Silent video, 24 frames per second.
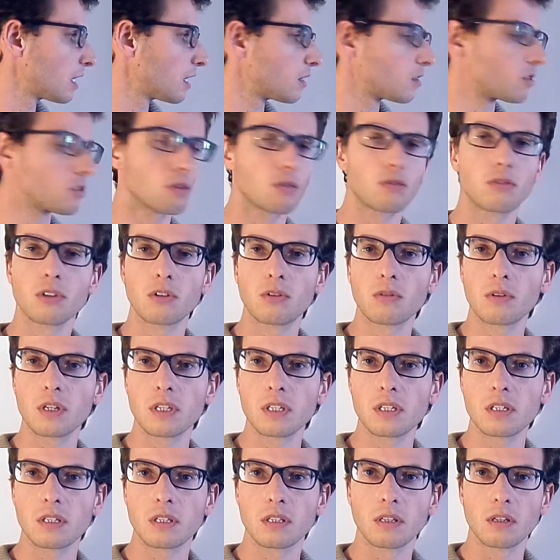So
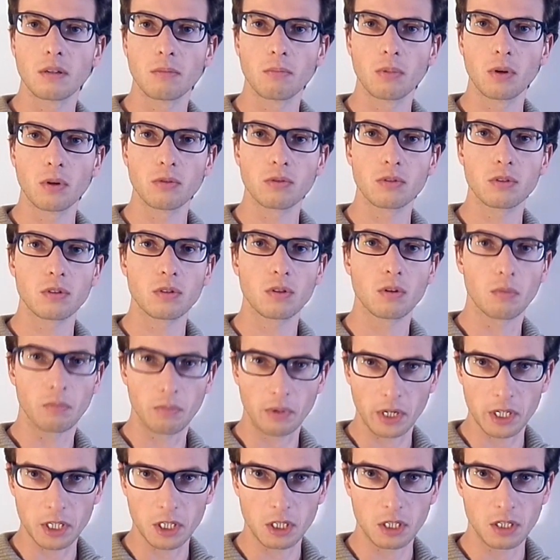decrease the both
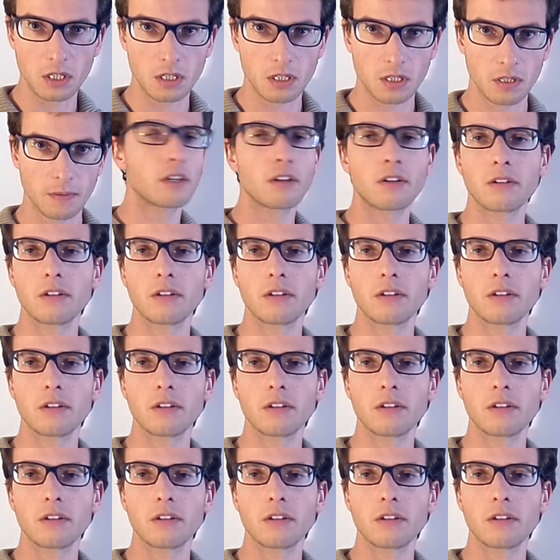compressions.